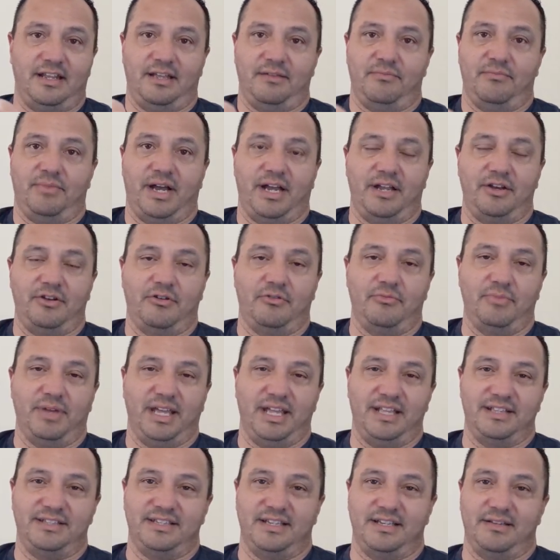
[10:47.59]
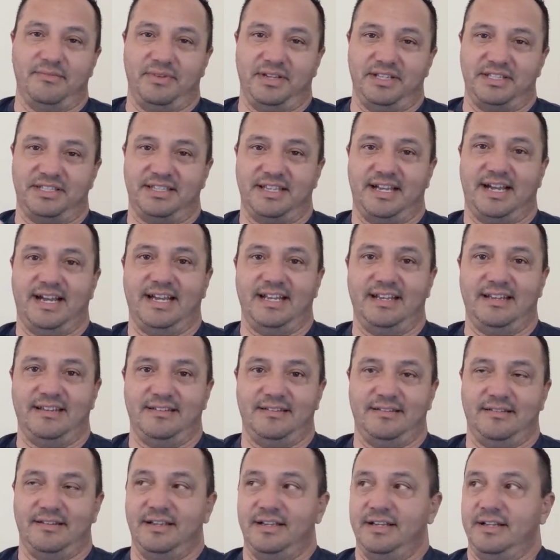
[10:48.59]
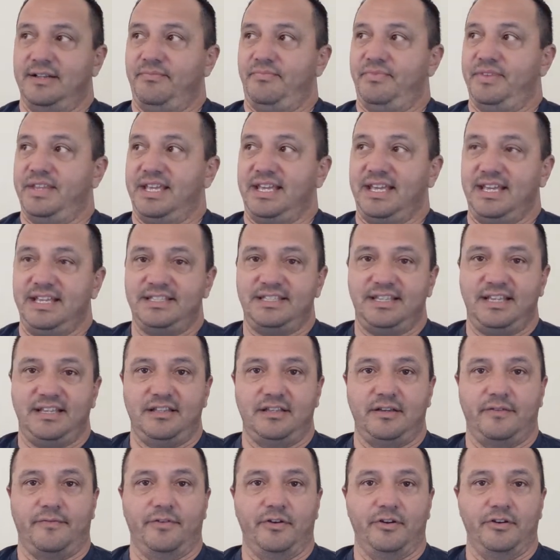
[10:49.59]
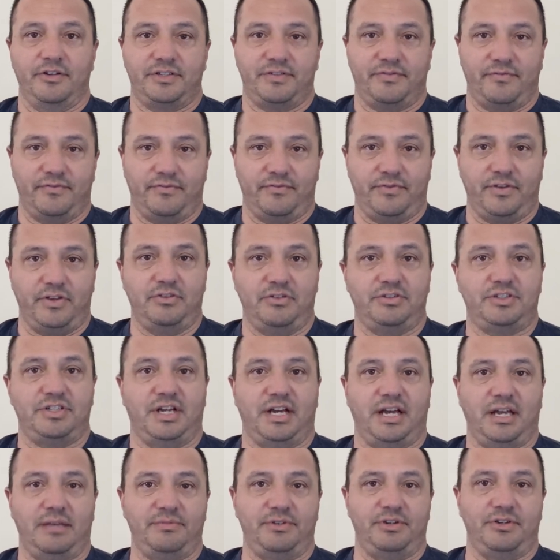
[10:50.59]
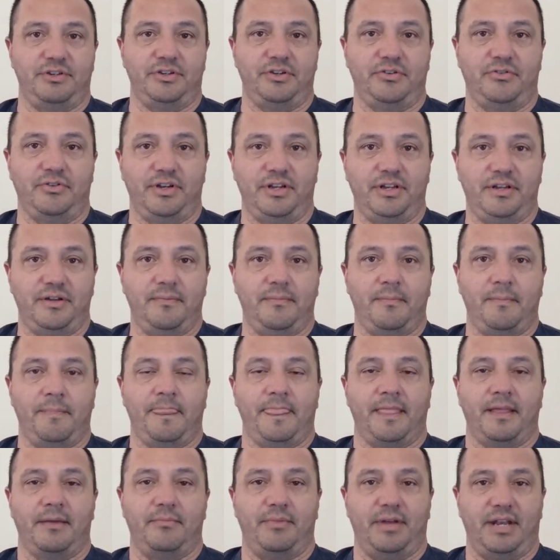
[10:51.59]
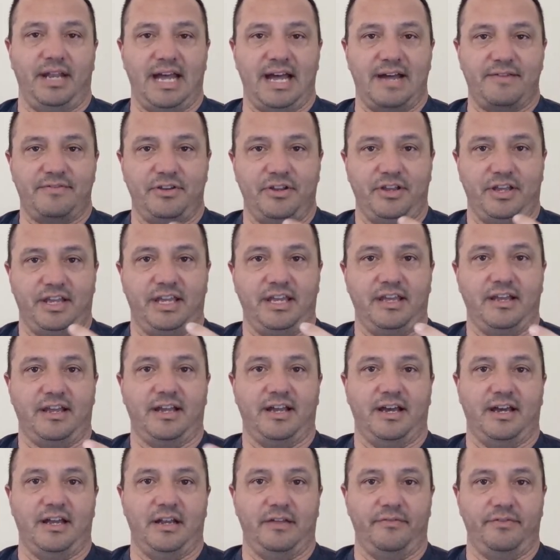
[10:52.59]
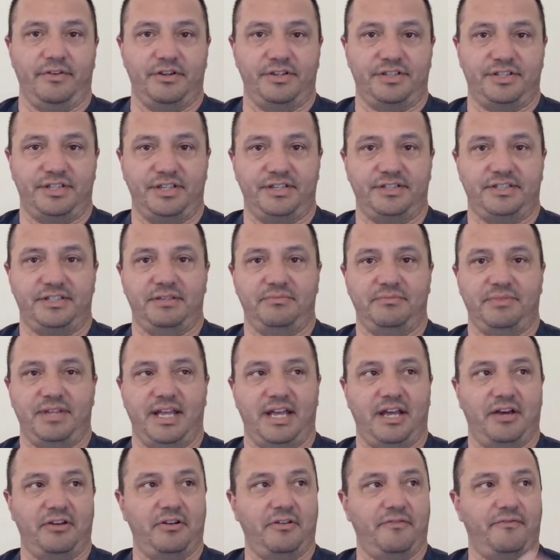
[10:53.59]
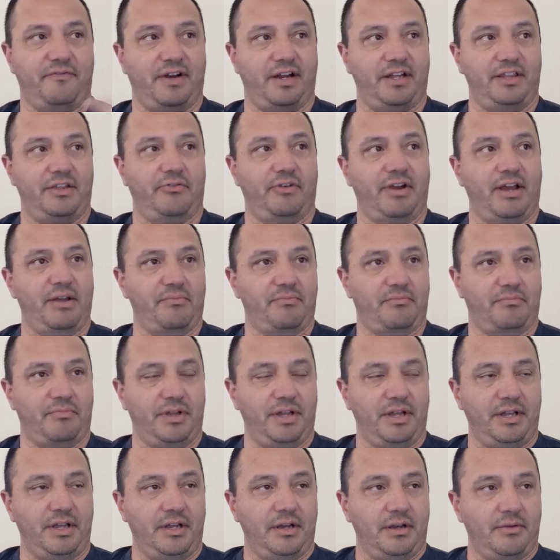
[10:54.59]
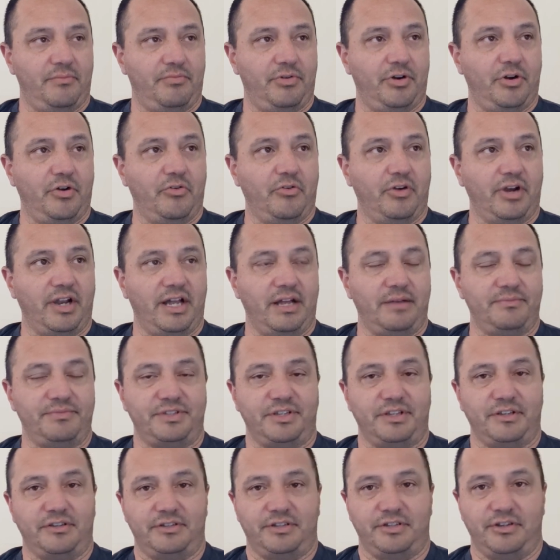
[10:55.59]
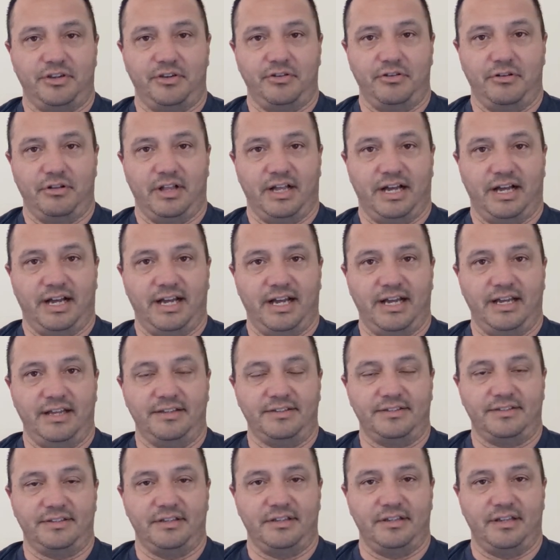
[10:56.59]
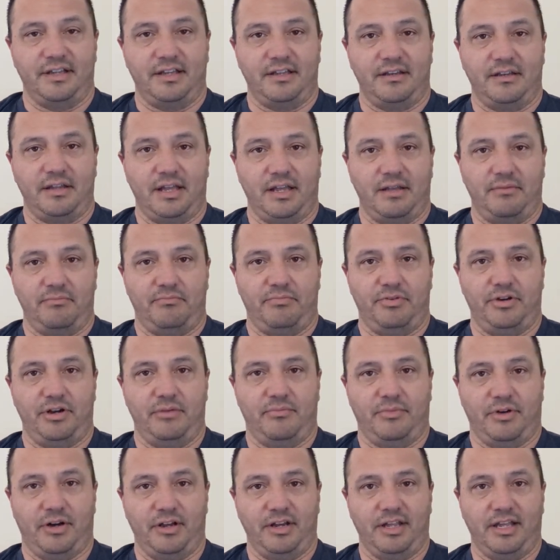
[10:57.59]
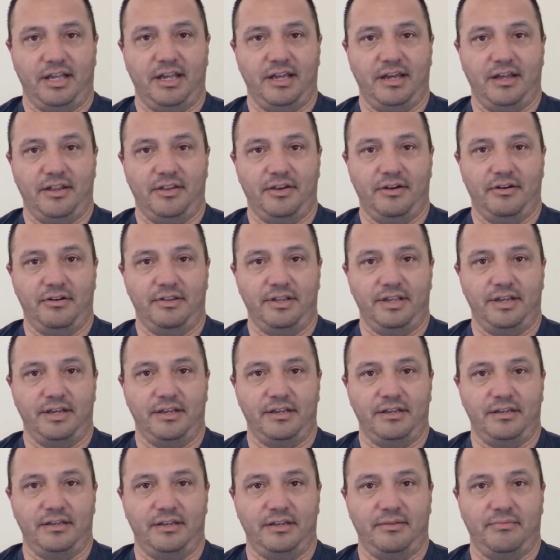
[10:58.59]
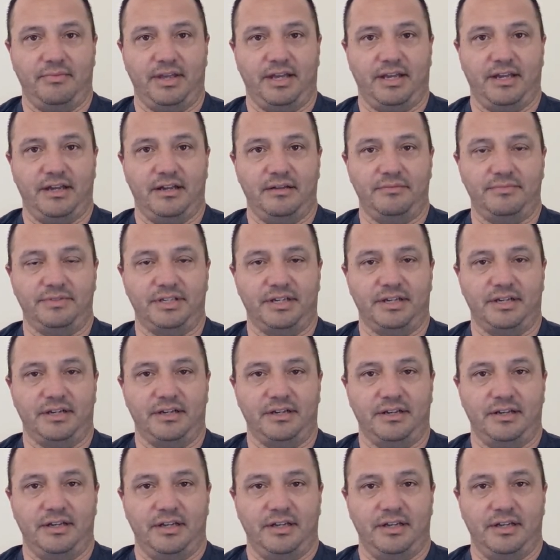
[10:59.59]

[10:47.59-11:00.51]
And by no means, it's not easy the first few times you're doing it, but after you get kind of your system down to find the right programs to utilize and put them all together, then it becomes a